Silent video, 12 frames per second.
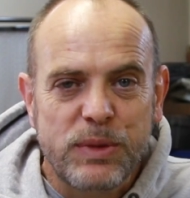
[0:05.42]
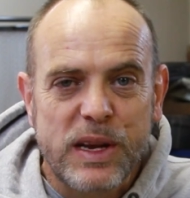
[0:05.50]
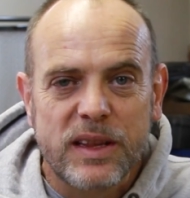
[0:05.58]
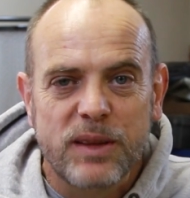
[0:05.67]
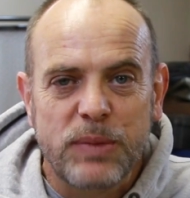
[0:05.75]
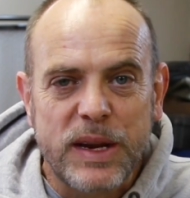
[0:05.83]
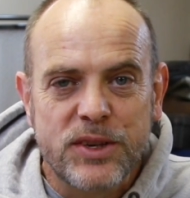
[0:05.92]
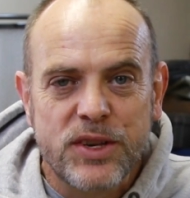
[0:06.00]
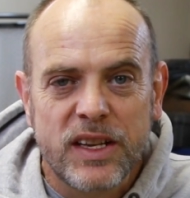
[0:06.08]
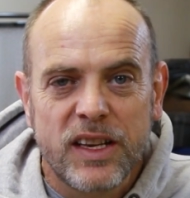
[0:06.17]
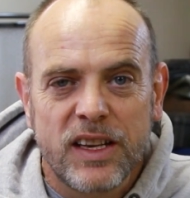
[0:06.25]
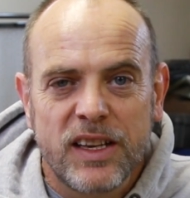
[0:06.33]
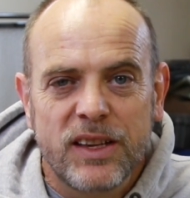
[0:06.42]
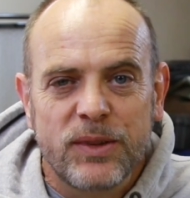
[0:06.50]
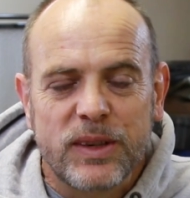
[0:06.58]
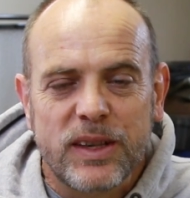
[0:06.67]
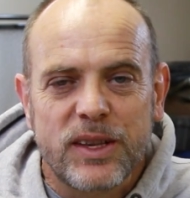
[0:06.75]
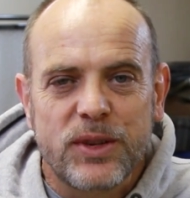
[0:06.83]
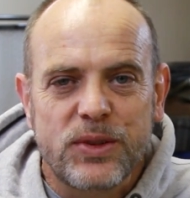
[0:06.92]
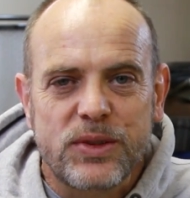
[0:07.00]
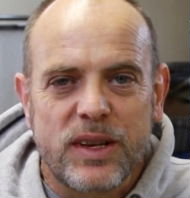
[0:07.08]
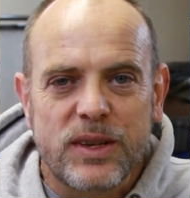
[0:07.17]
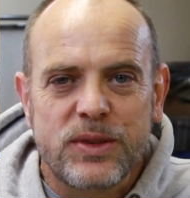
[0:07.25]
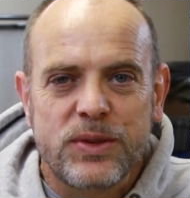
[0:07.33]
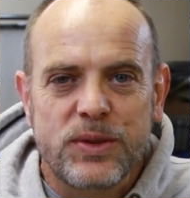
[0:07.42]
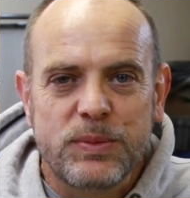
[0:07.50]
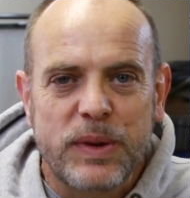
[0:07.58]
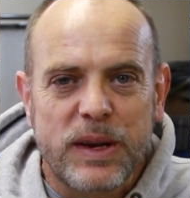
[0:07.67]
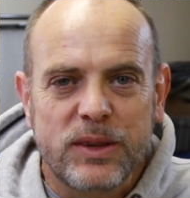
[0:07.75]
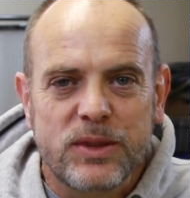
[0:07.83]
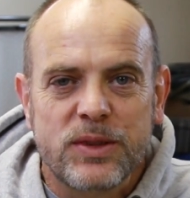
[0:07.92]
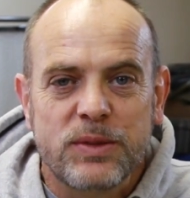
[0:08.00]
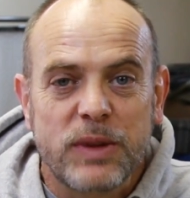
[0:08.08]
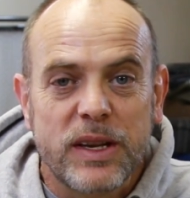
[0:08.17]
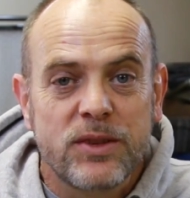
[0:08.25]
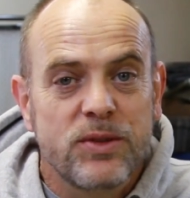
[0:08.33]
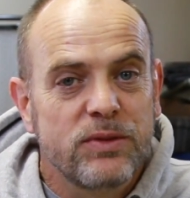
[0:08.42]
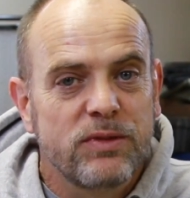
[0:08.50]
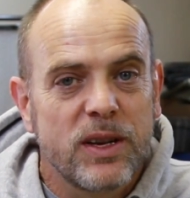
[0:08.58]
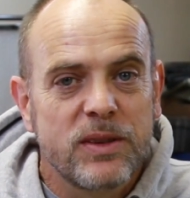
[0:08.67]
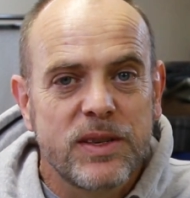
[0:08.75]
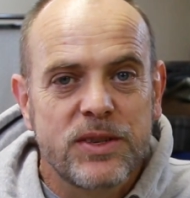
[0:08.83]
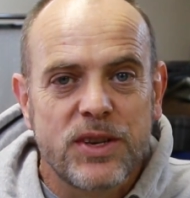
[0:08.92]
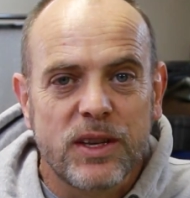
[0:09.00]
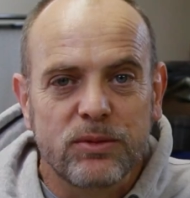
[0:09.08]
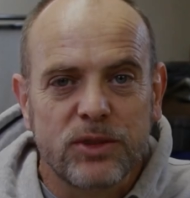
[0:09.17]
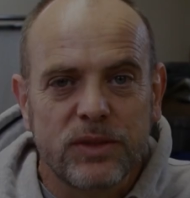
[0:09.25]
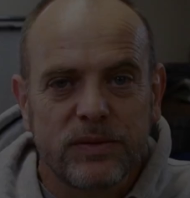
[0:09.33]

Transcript: me at the bench and I use those 2 panels to make 2 floating shelves.